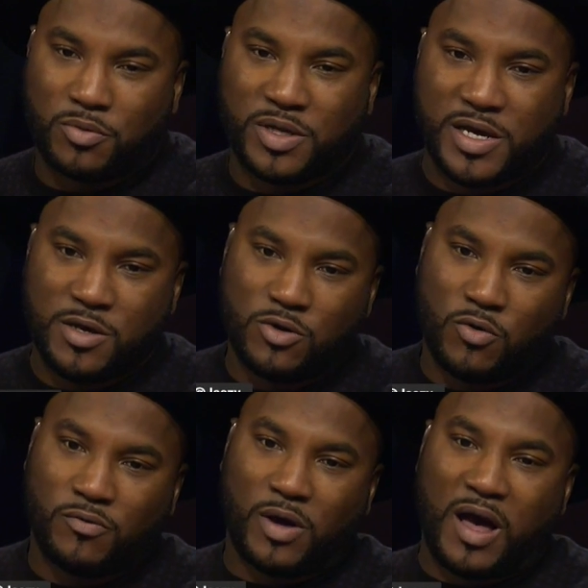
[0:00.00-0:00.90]
They,
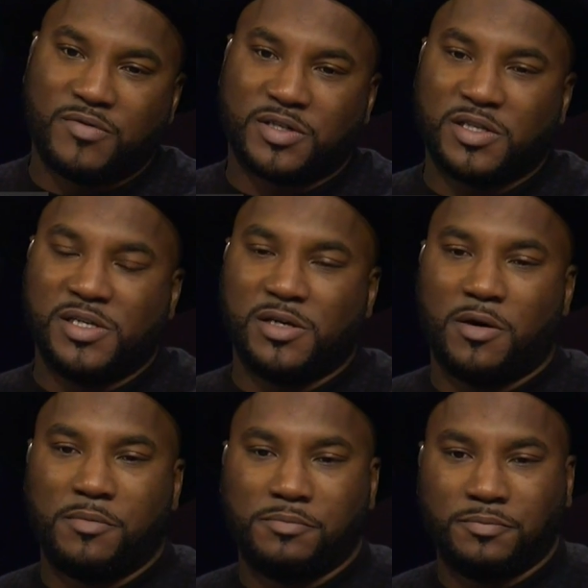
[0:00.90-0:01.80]
obviously,
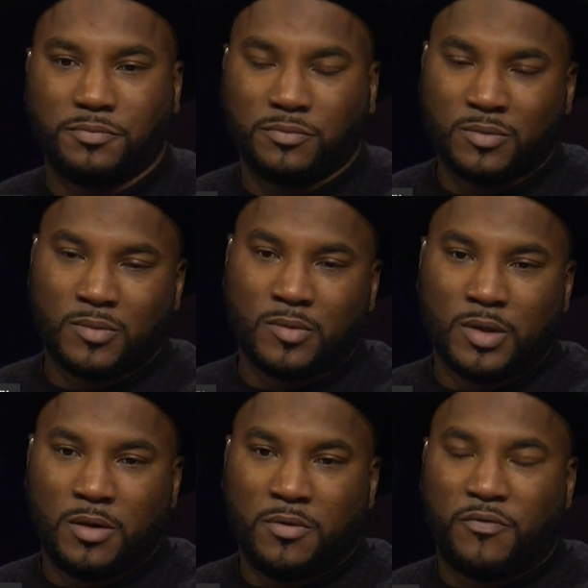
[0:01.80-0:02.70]

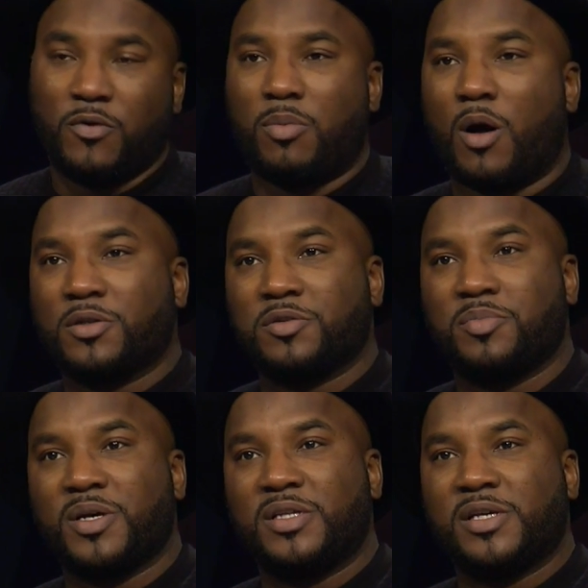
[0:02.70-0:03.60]
football is a
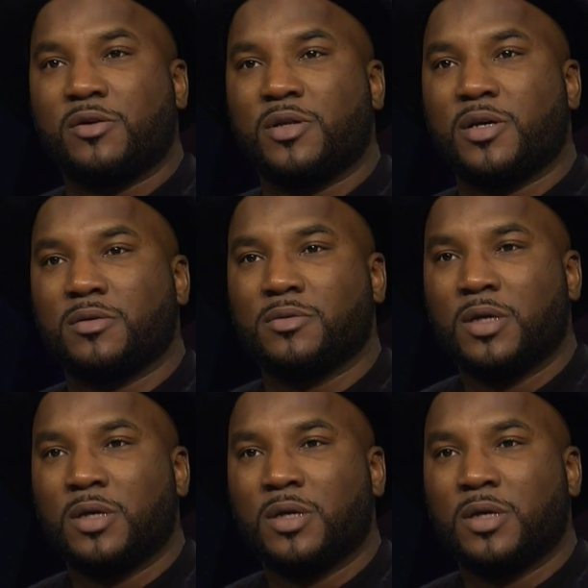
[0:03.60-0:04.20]
big deal there.